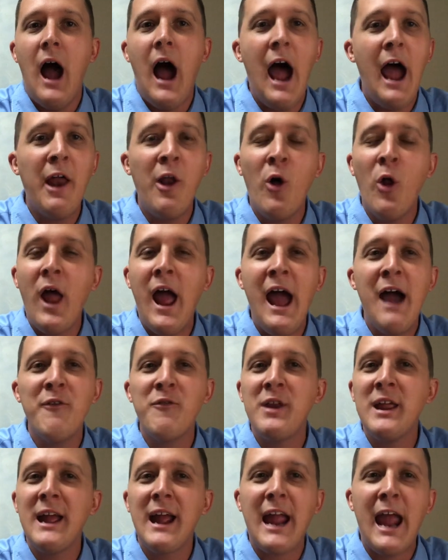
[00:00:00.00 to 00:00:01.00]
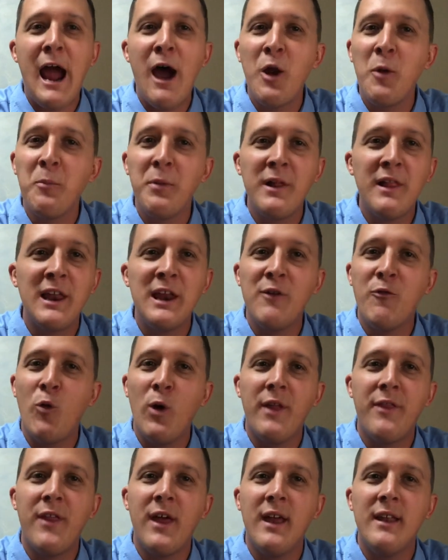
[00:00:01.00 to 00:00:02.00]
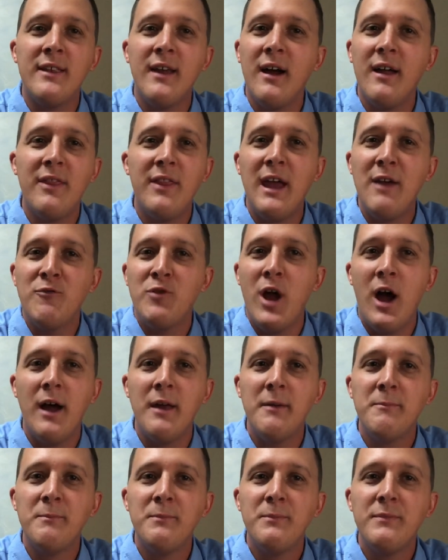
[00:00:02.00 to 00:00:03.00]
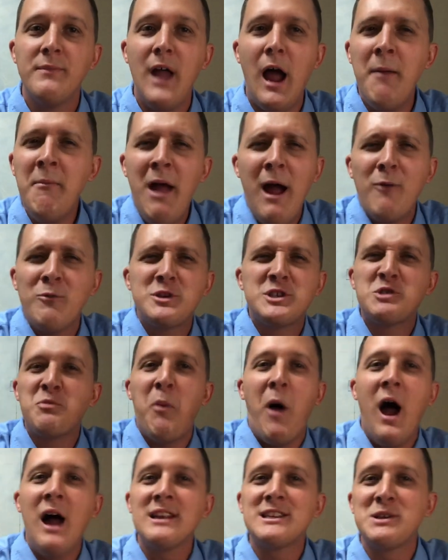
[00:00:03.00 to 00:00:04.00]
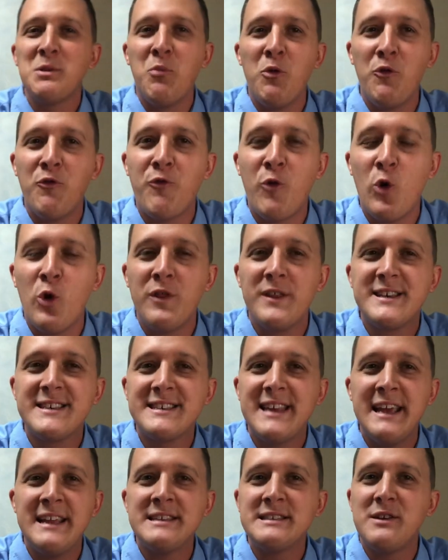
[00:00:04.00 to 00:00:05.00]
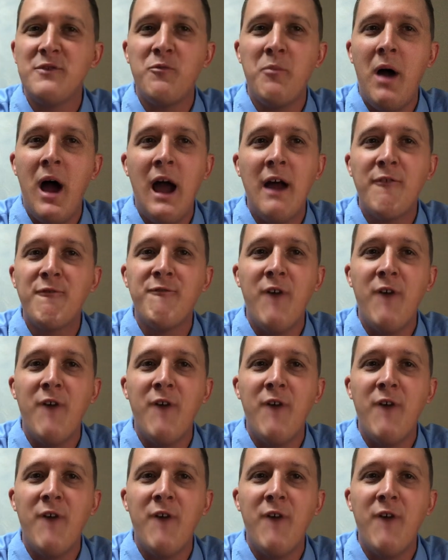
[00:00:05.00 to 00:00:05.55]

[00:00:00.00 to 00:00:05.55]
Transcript: I don't have any accountability of what they've done. I'm not responsible for the sins of my